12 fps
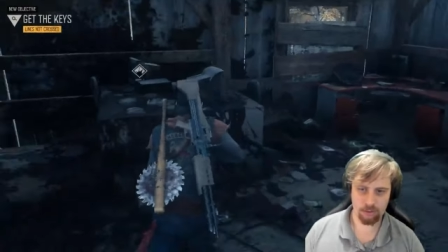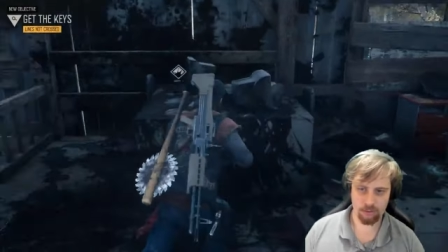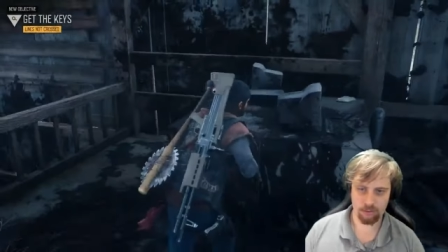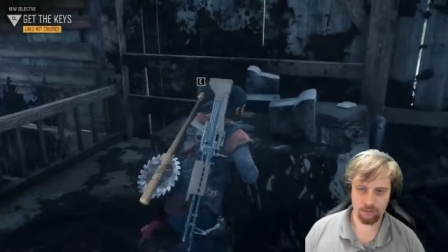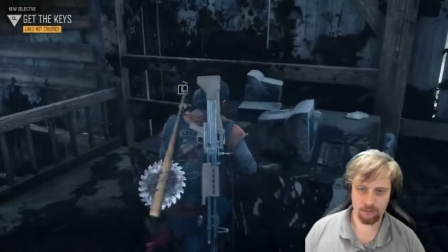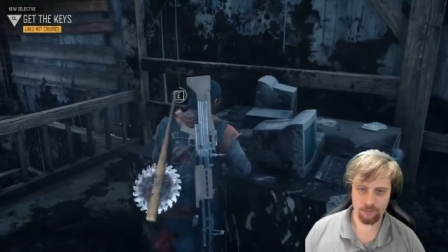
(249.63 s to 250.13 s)

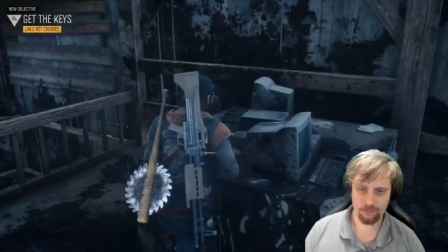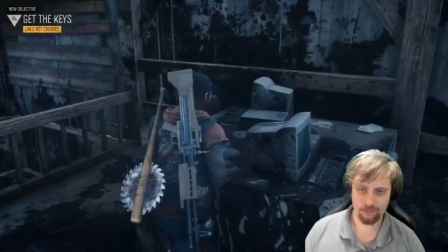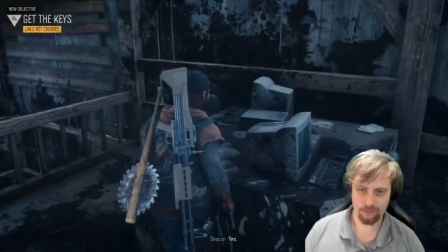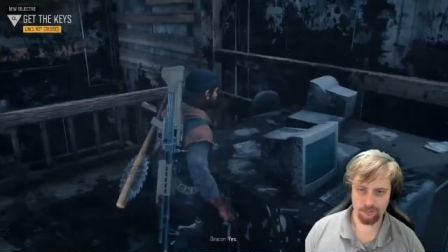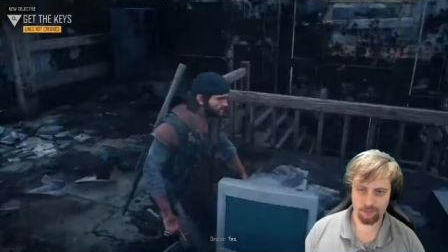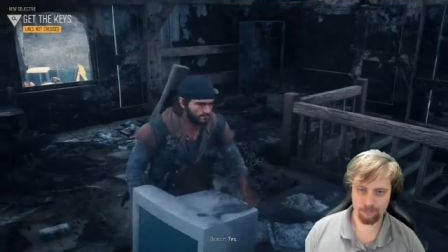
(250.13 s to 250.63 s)
Hmm.
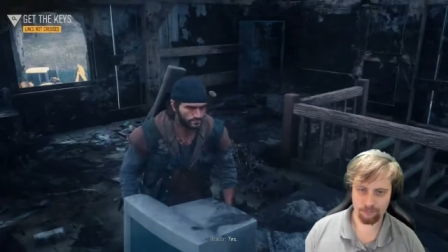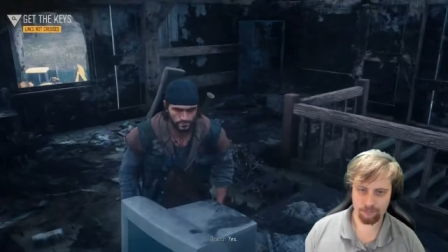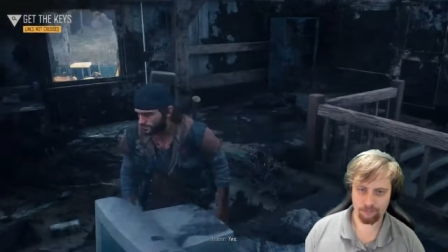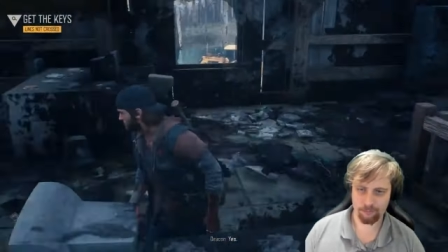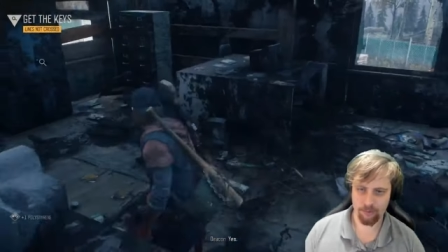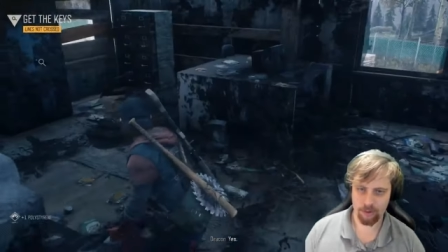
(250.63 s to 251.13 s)
Yes.
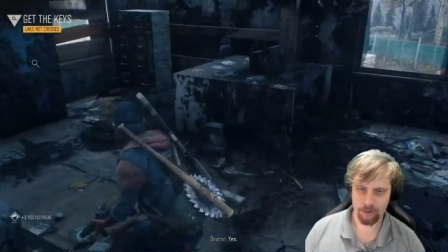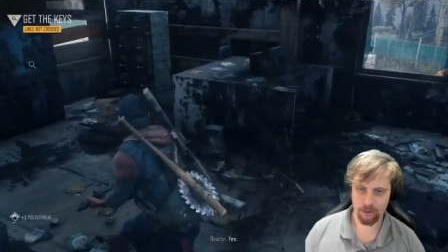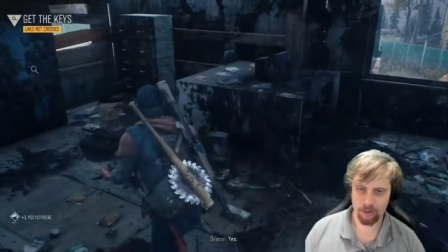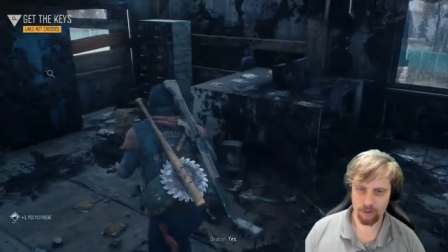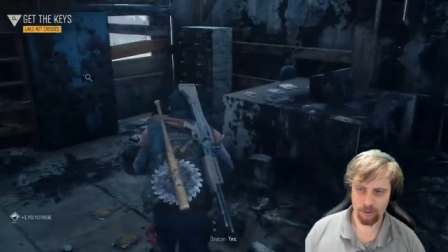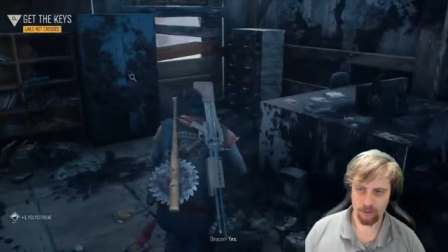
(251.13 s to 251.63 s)

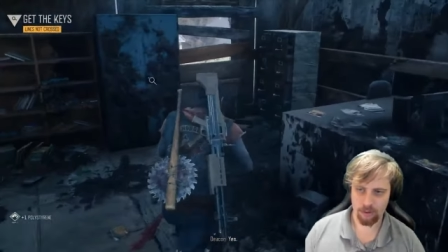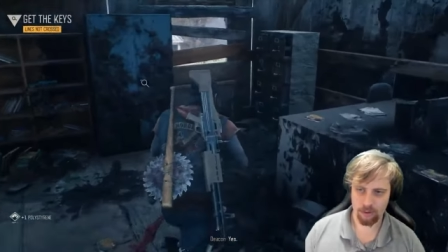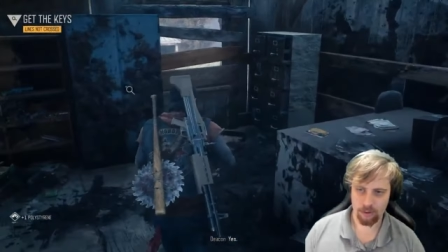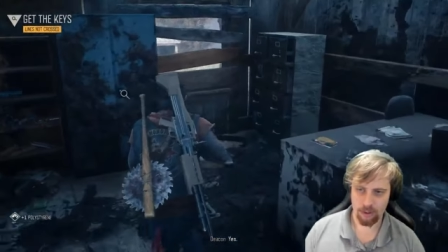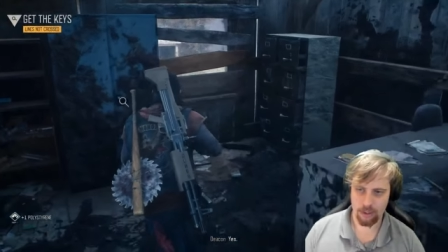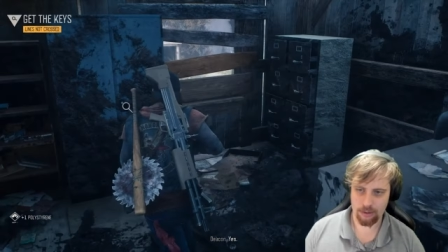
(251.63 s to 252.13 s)

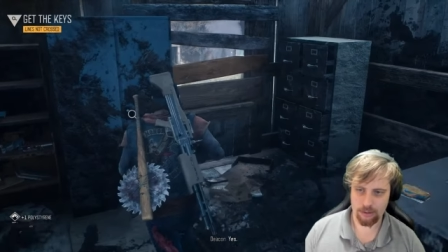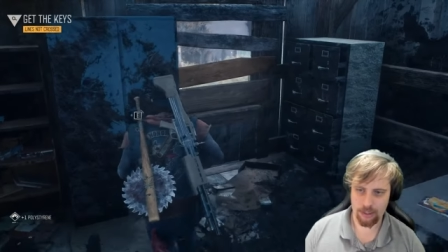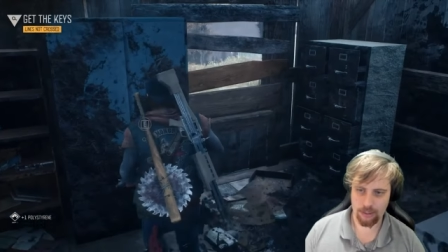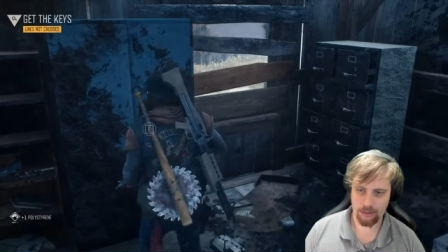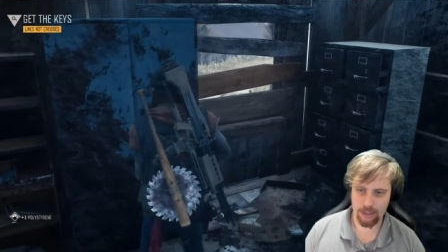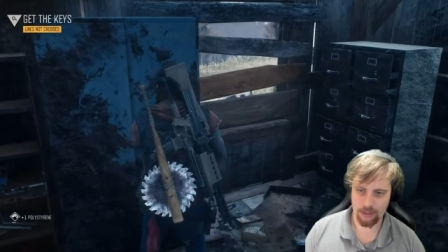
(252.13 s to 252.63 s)
I'll
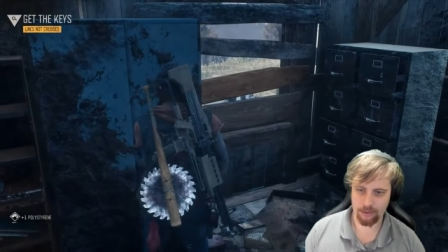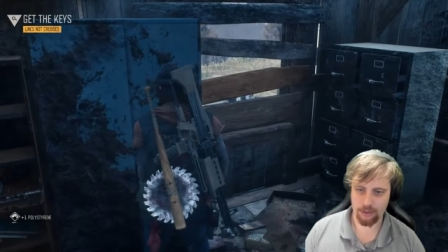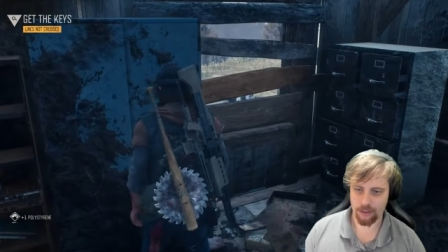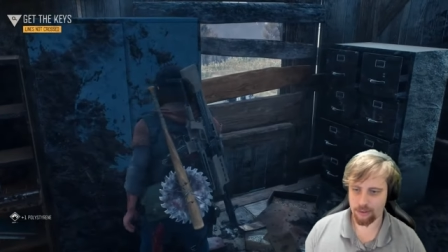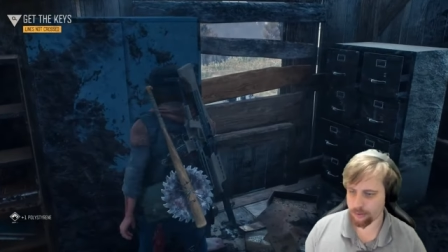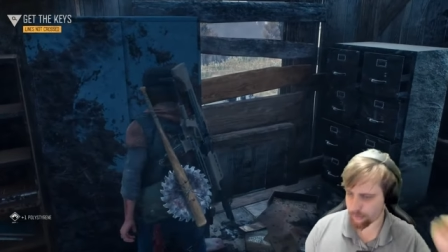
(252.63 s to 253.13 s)
take that,
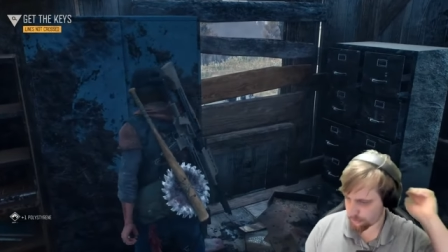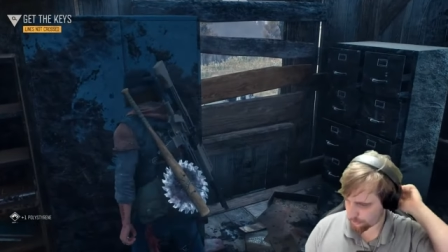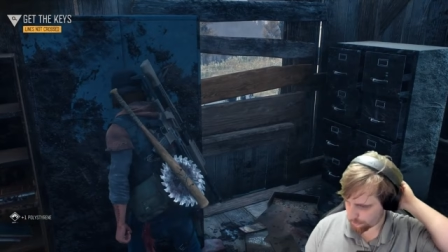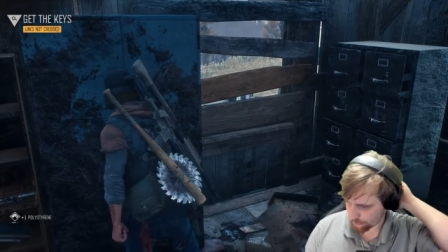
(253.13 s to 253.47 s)
thank you.